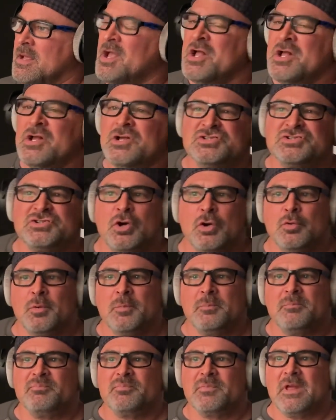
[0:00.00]
So,
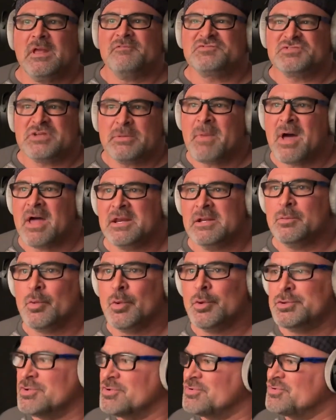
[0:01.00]
if somebody
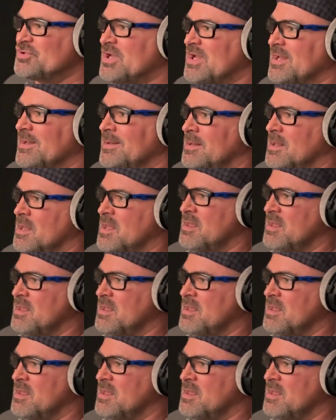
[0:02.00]
were to say,